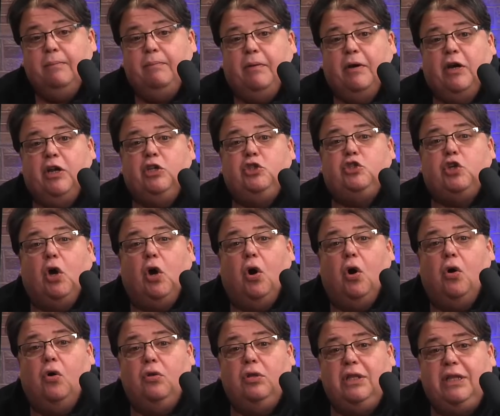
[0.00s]
but it's
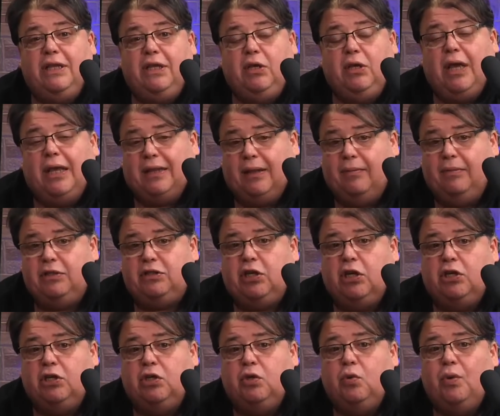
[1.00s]
only, let me
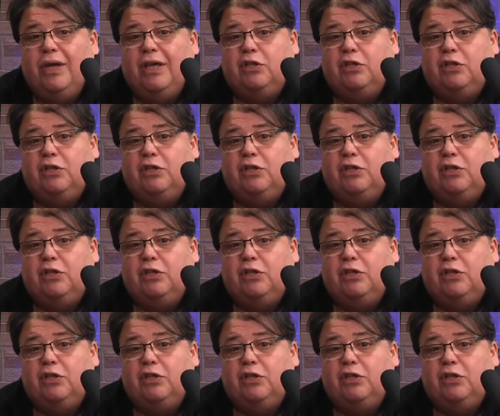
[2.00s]
tell you,